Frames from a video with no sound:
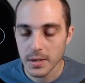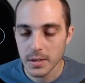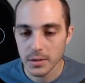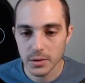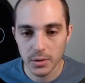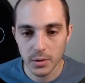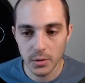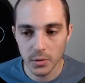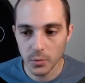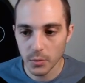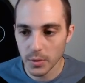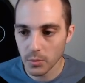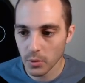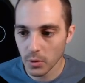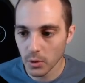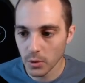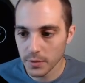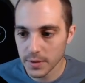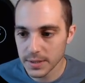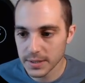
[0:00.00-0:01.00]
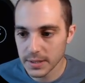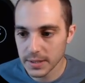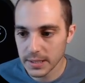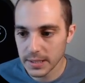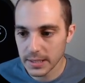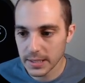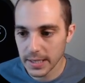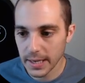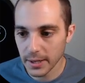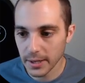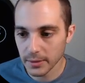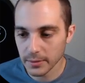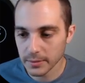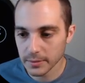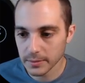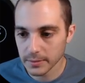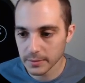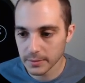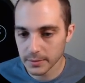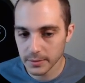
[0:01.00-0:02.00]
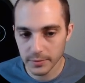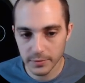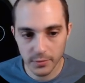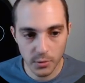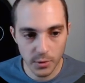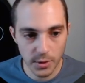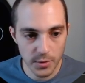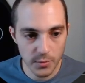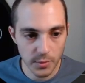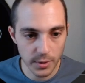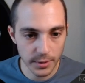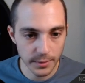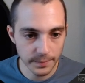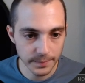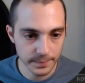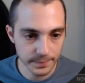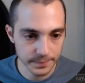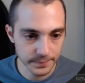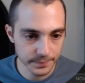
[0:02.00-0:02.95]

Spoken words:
So we rolled this thing down to 41.